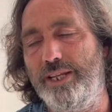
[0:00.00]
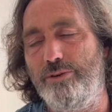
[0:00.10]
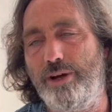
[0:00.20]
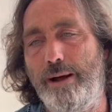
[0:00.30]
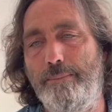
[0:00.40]
your
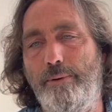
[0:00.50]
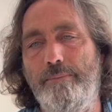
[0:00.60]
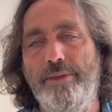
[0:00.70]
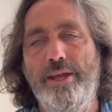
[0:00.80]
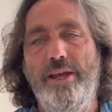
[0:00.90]
couple,
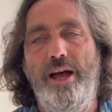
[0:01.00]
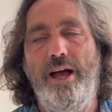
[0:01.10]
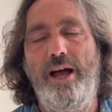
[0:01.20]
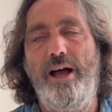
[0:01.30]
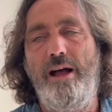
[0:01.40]

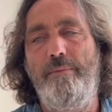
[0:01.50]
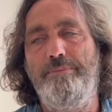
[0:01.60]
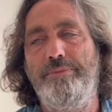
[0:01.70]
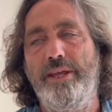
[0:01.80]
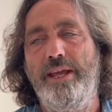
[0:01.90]
um,